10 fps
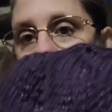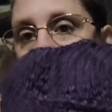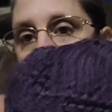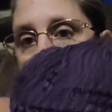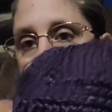
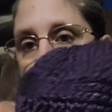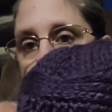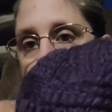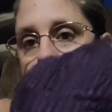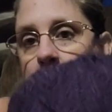
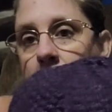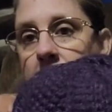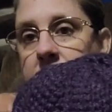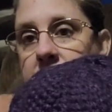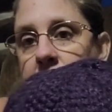and
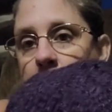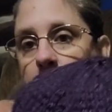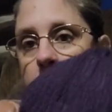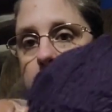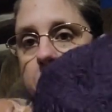I did her
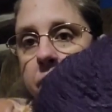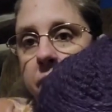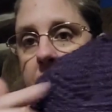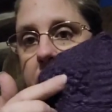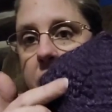ribbing
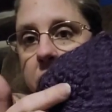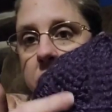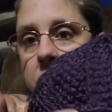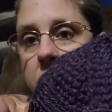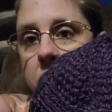right here,
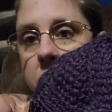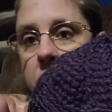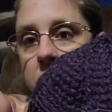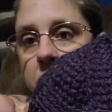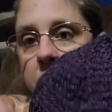
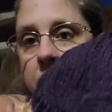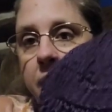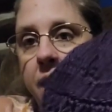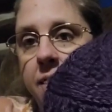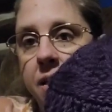
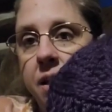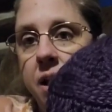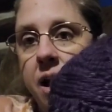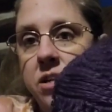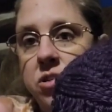and then
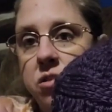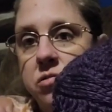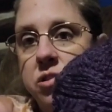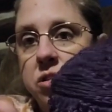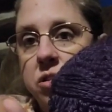I chose
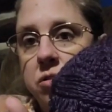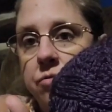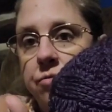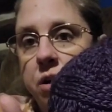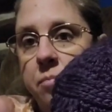to do
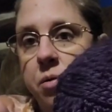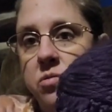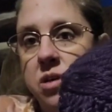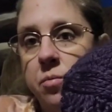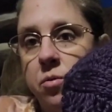front post
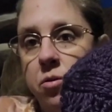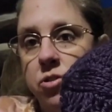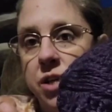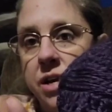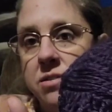double
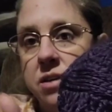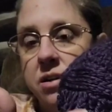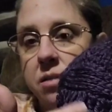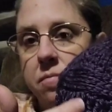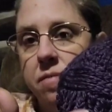crochets. I
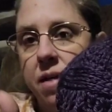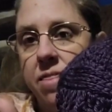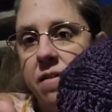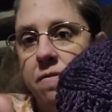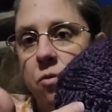did, I
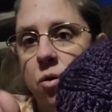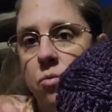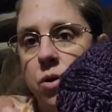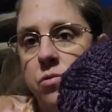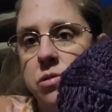think, 4
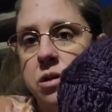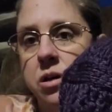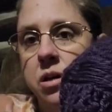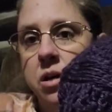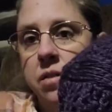rows.
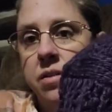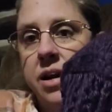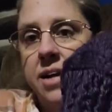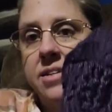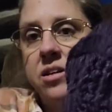Then
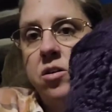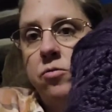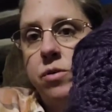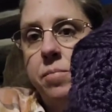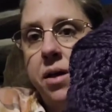I did her
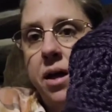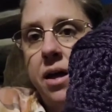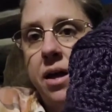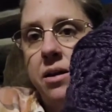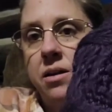ribbing
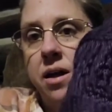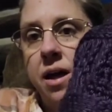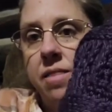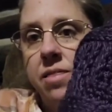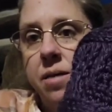again,
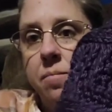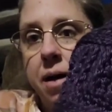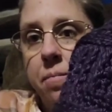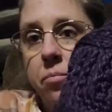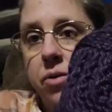and then
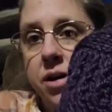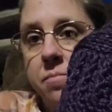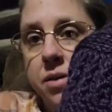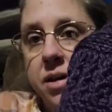my brim